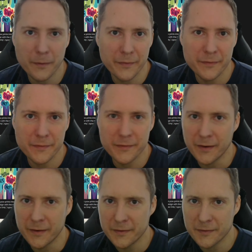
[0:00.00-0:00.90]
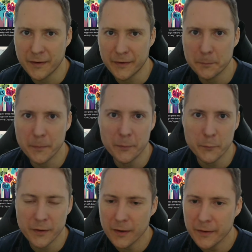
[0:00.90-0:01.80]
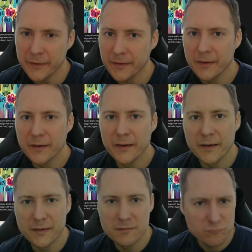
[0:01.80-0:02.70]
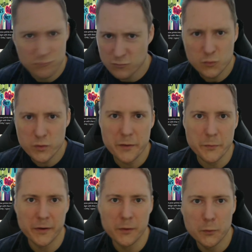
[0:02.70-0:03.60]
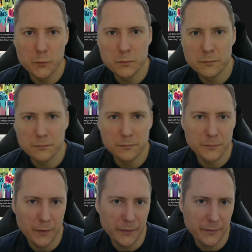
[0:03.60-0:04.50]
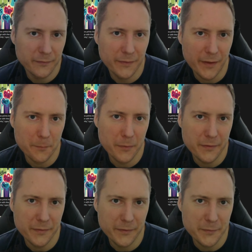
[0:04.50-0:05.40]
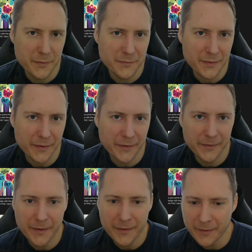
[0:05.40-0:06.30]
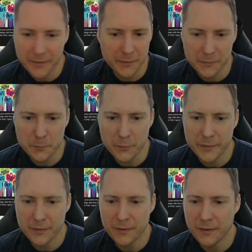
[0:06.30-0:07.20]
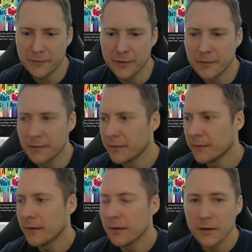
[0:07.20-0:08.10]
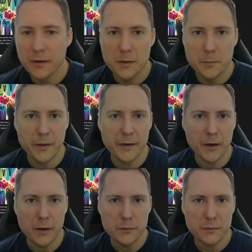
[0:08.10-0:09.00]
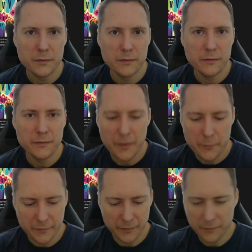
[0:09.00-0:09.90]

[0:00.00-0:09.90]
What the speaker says: buttons. Let it just make what you like. Really, really cool. Right, so that person that's written thank you there, that looks brilliant. I love it. There you go. There is an